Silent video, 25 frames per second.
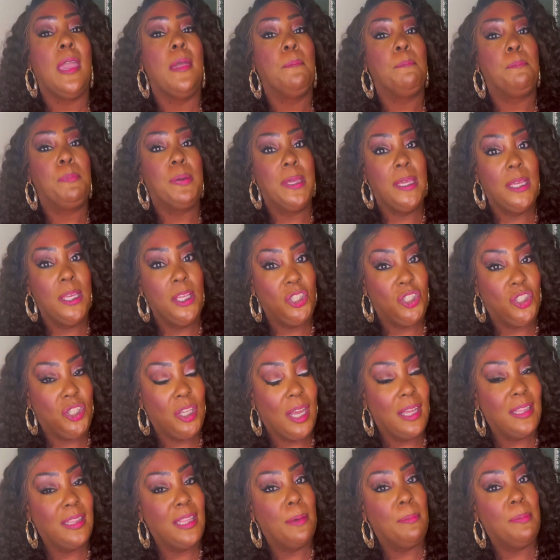And Peach,
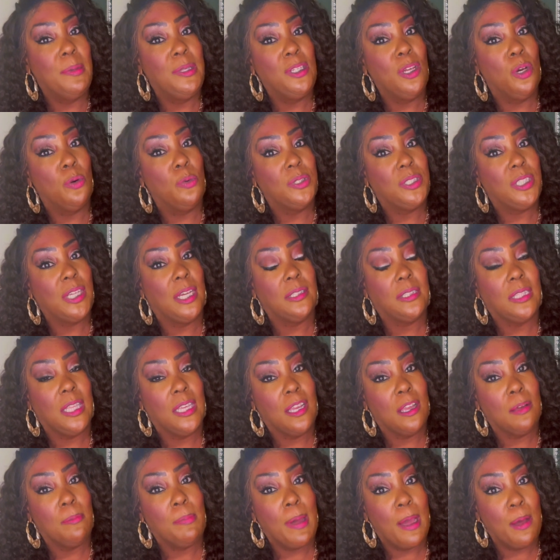y'all let me know what y'all
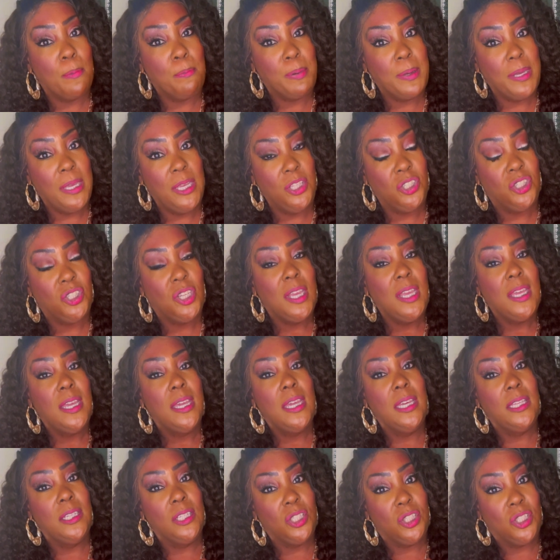think about Peach
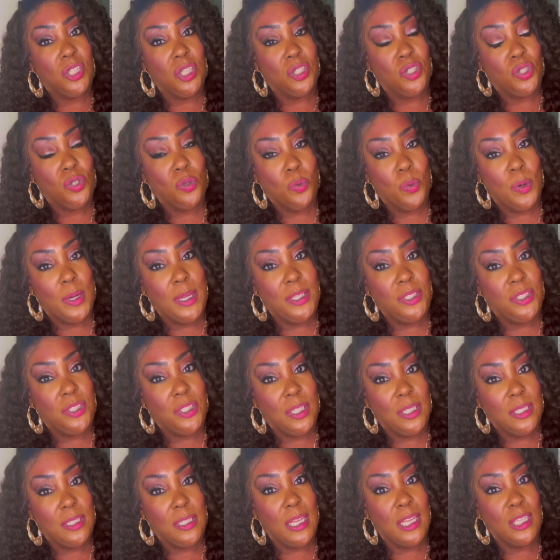in the
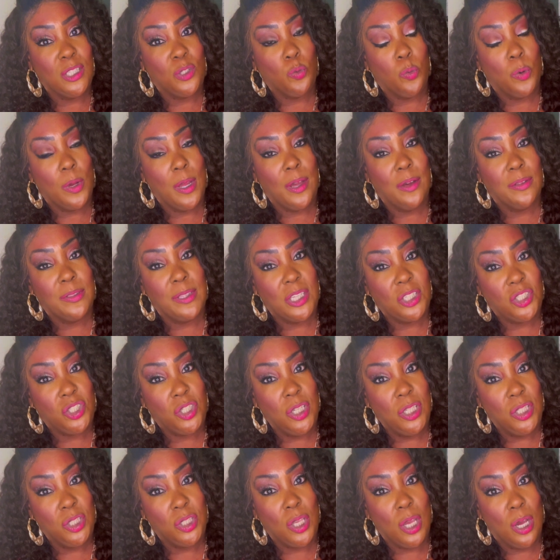situation as well that
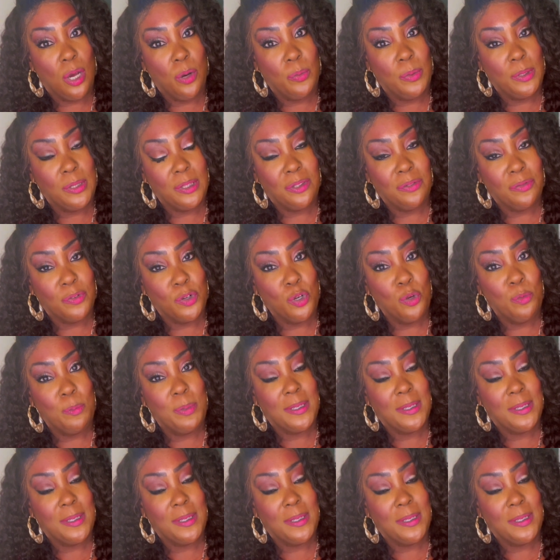she's going through.